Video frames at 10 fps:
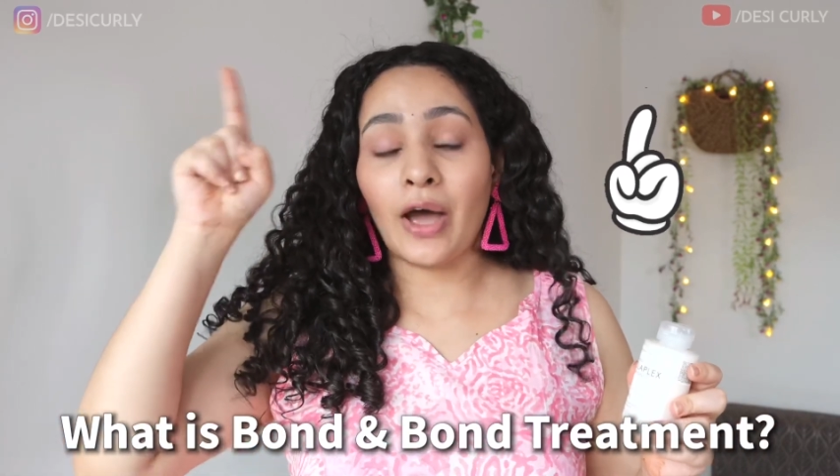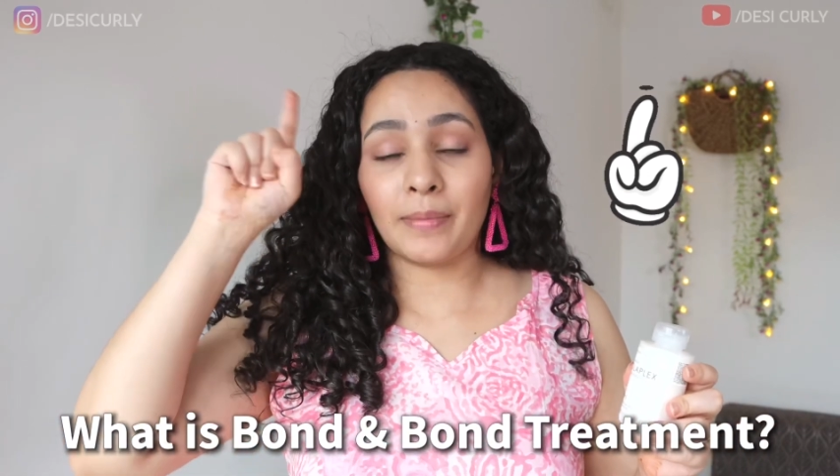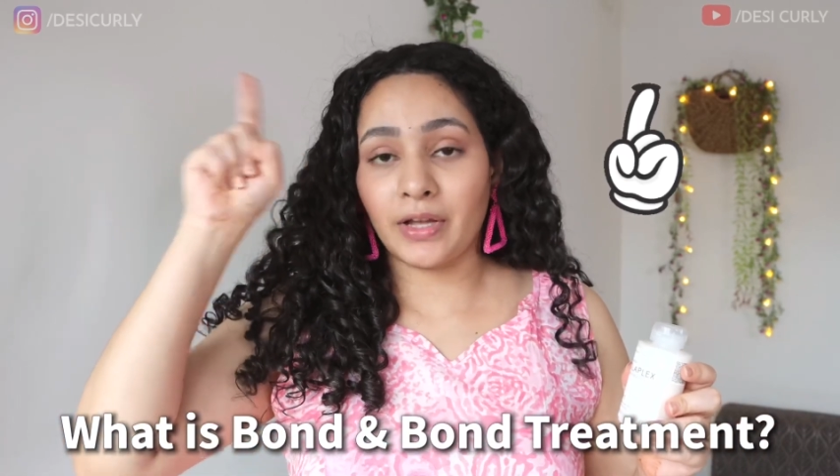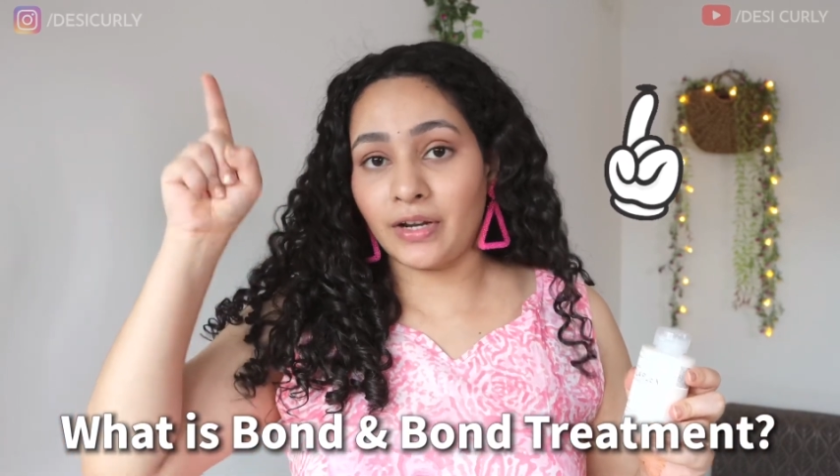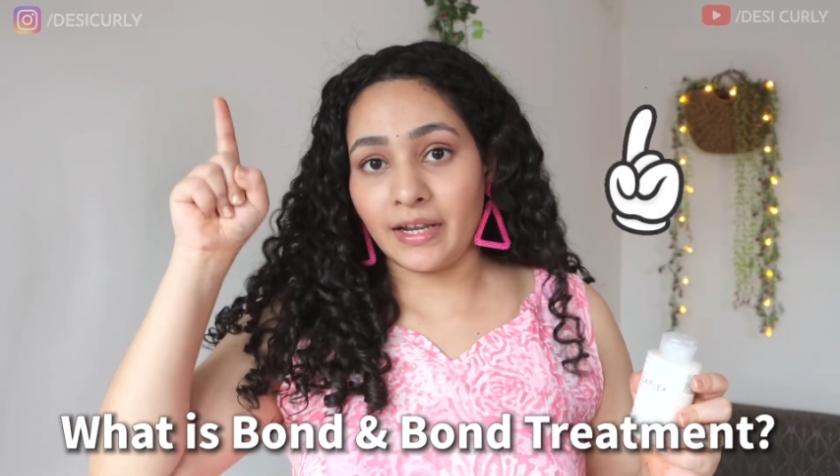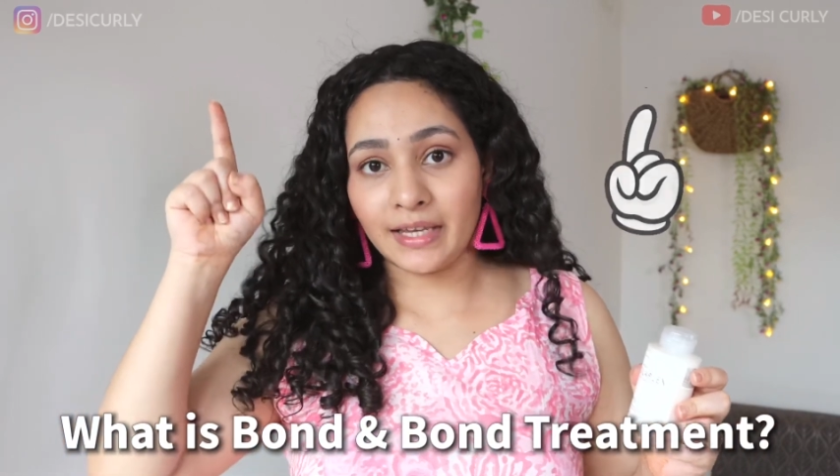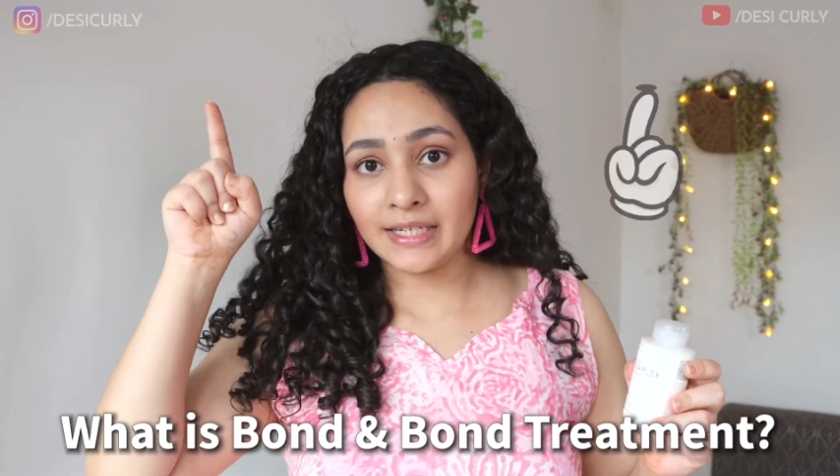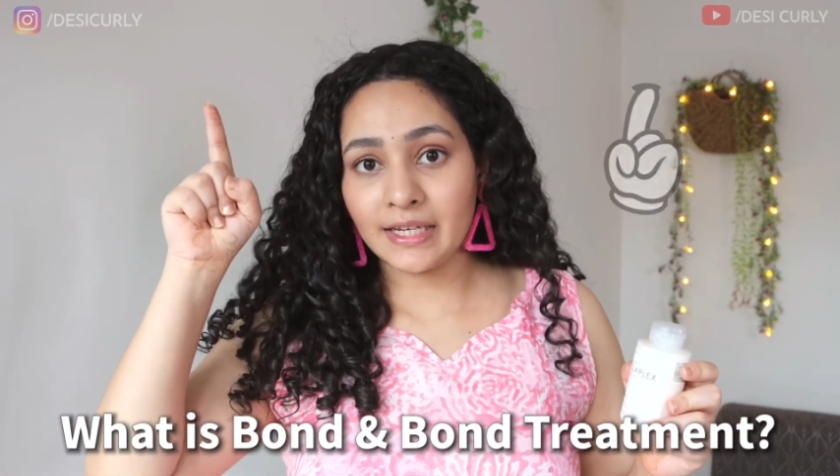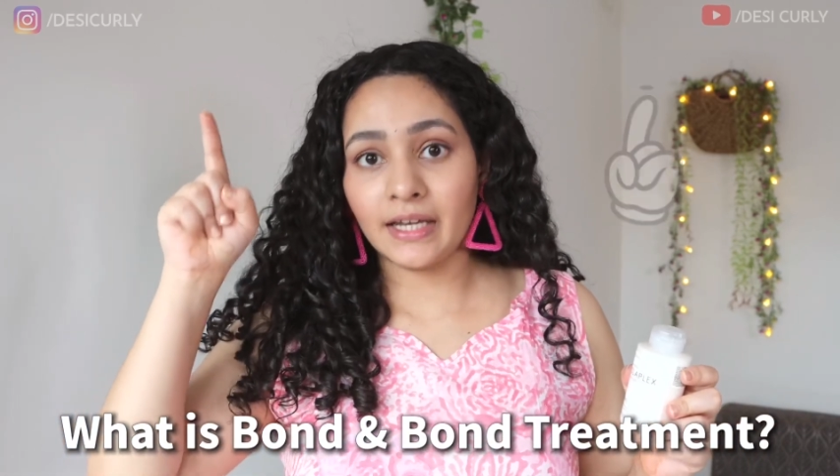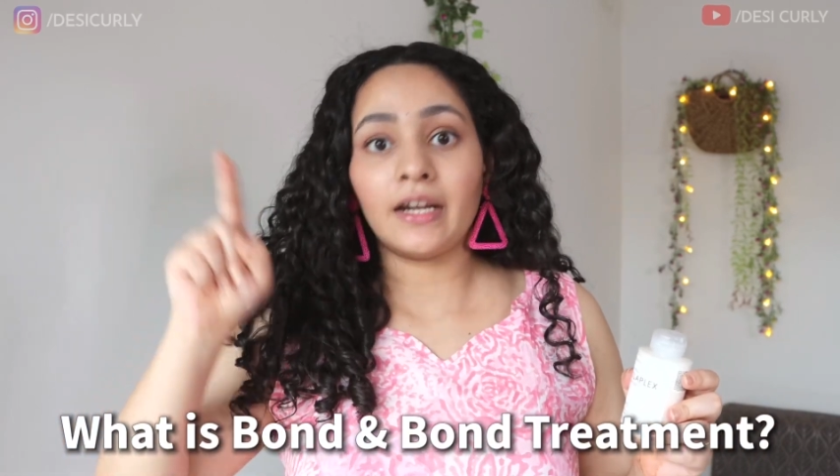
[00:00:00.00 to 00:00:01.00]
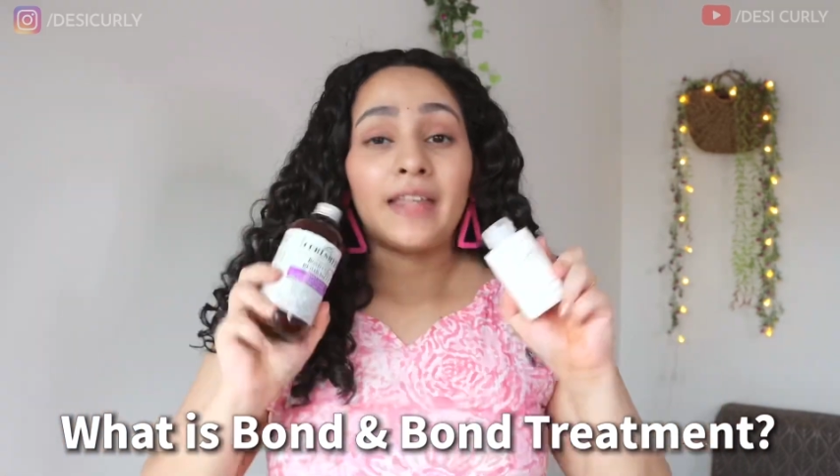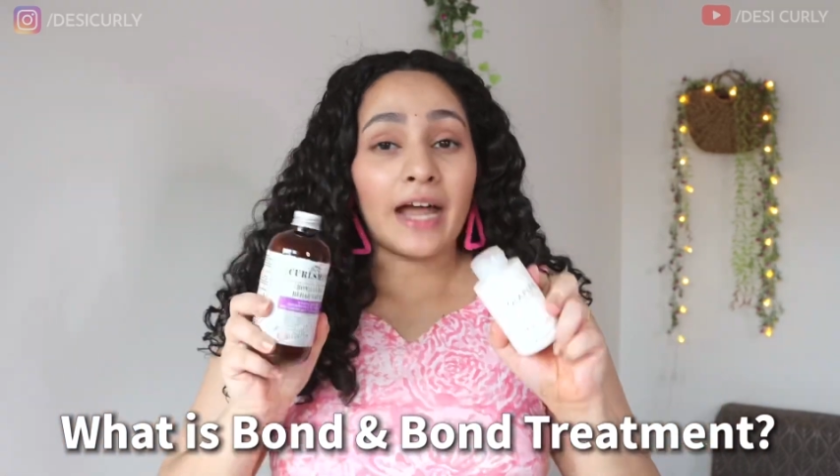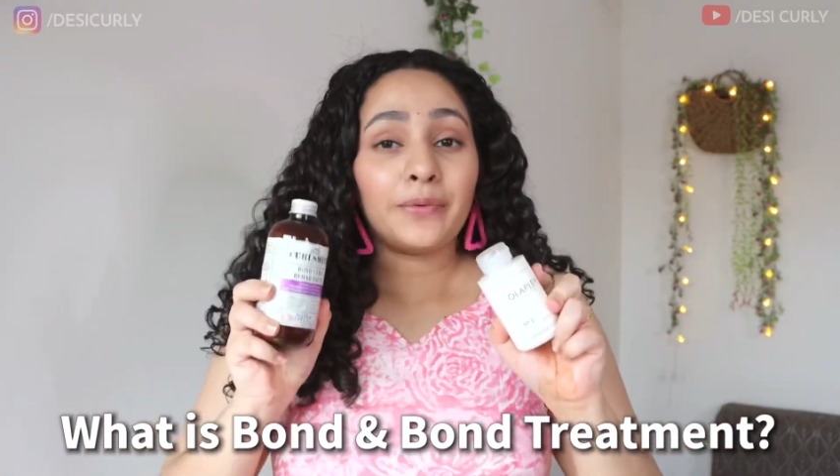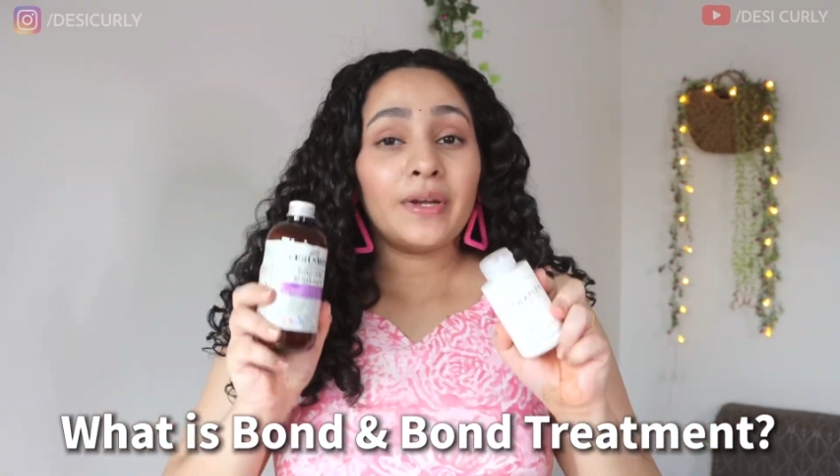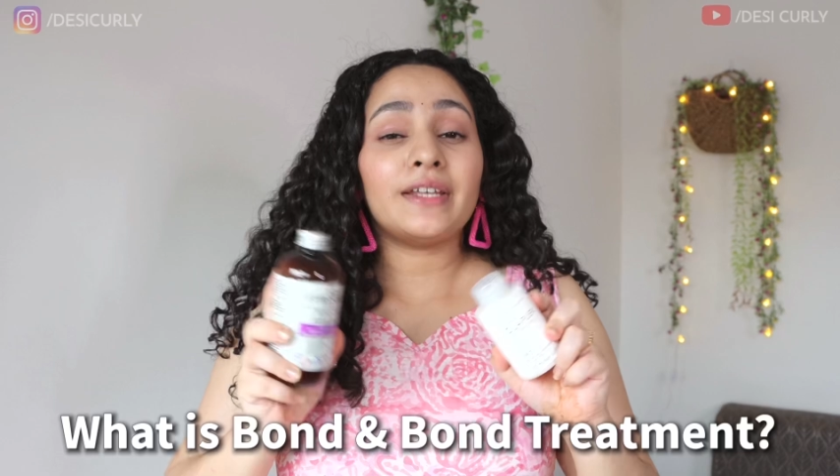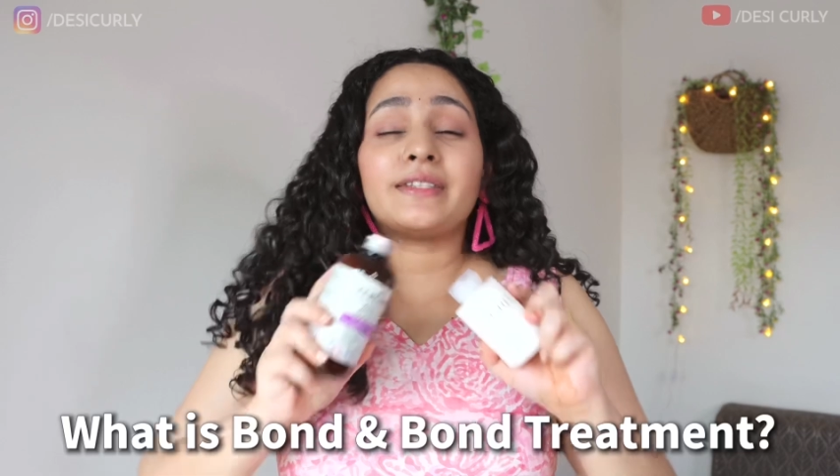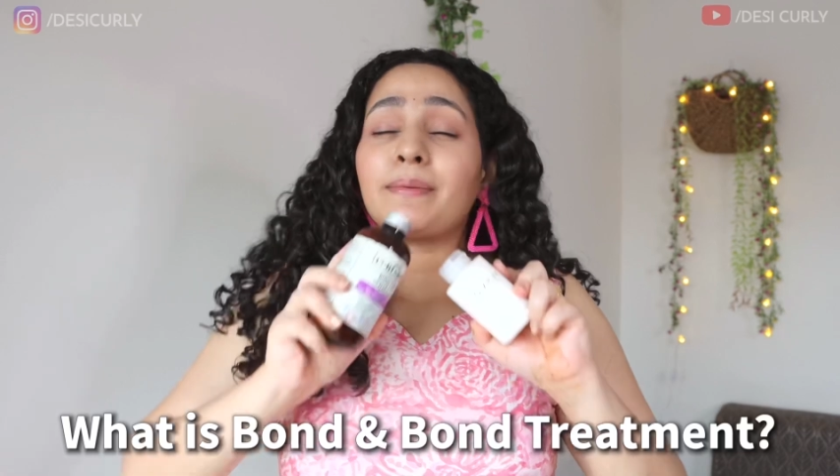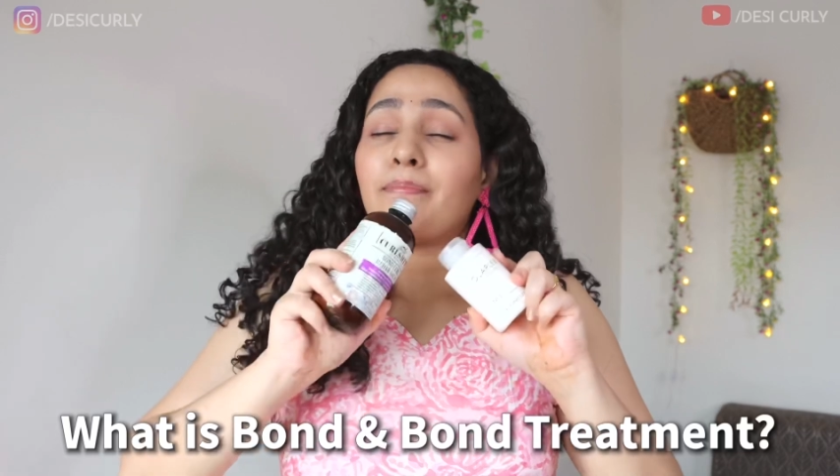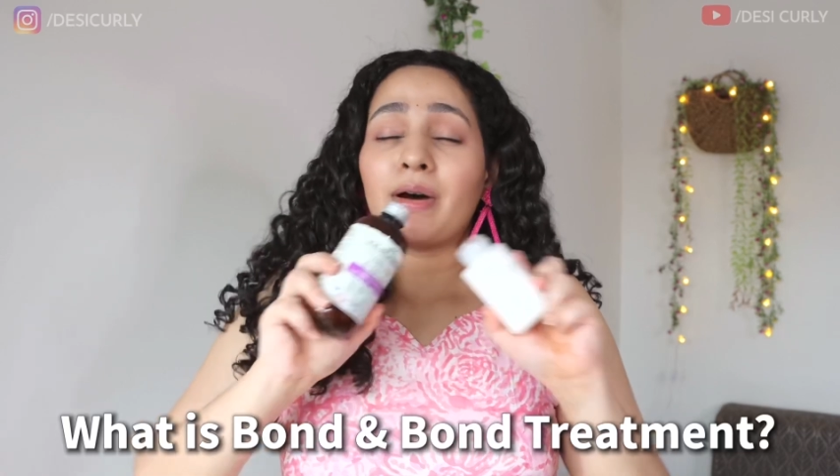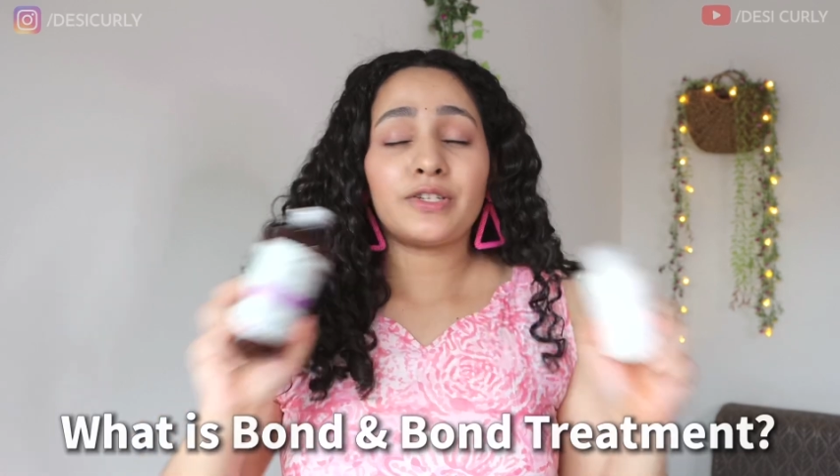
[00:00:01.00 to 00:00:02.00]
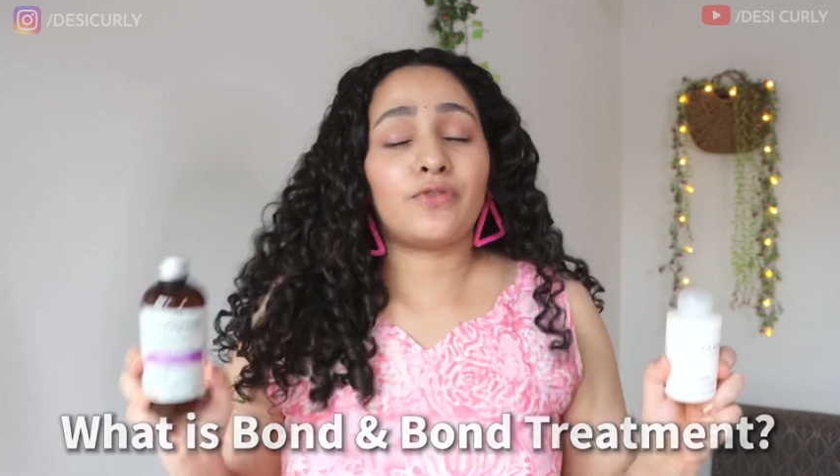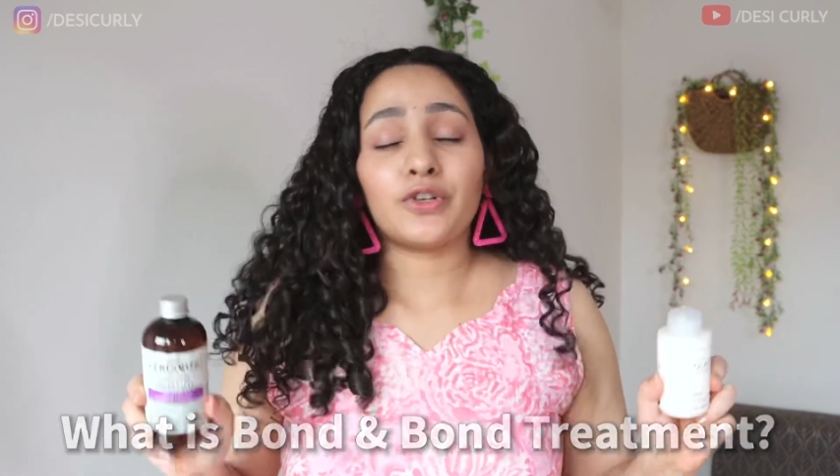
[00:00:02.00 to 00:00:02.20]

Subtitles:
I'm gonna link it here. That one is a must